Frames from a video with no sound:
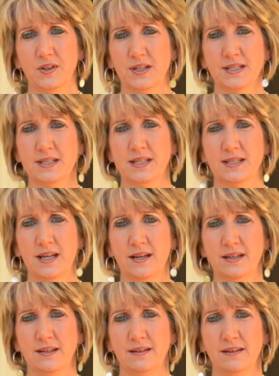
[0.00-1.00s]
with us
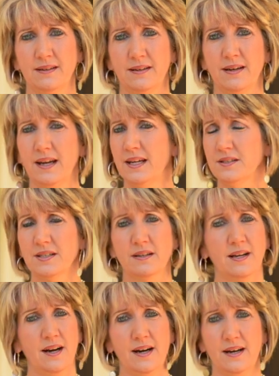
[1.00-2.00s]
today, and to
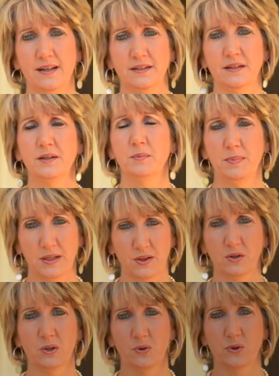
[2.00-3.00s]
God be
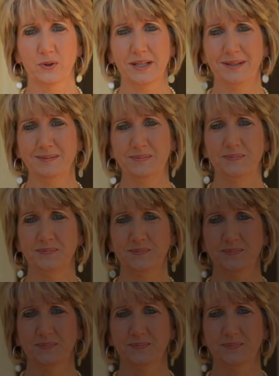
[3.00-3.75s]
the glory.